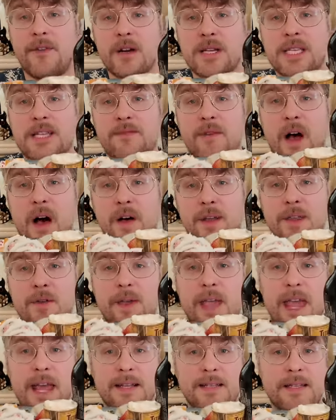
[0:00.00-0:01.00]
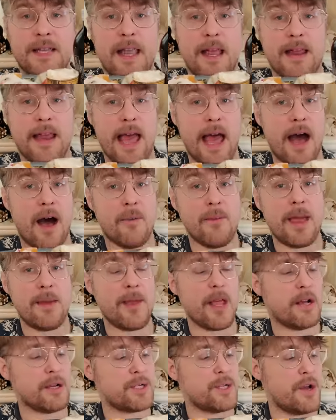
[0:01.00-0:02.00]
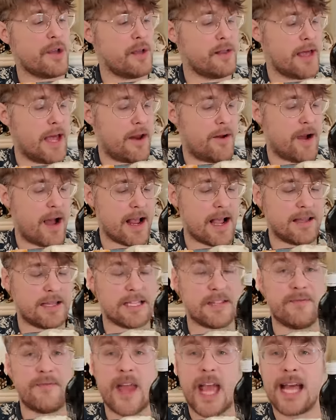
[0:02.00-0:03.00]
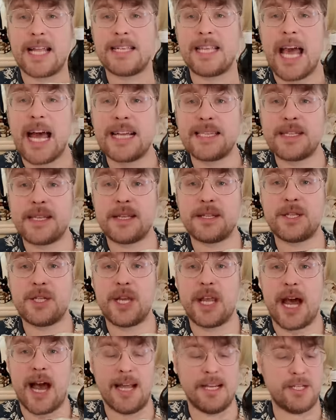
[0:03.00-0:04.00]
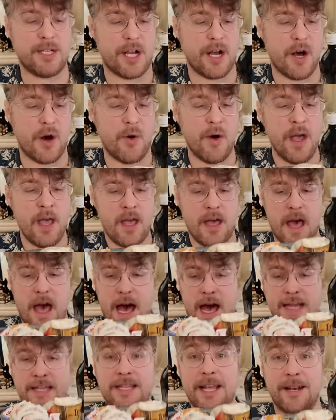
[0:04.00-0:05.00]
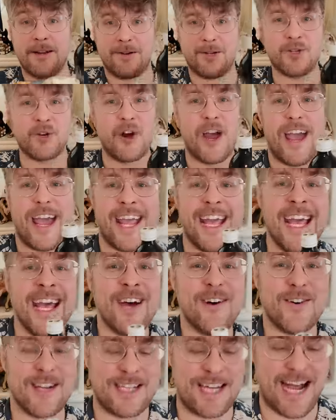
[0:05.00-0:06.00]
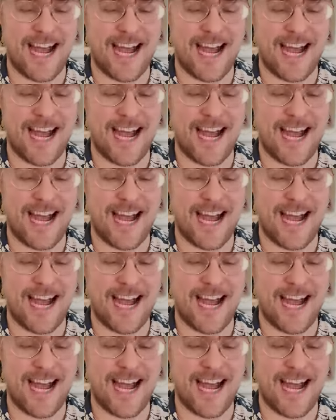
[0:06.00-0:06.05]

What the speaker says: first of all, you can't see it now. Maybe I'll show you later. I got this fantastic G.I. Joe dinner tray, which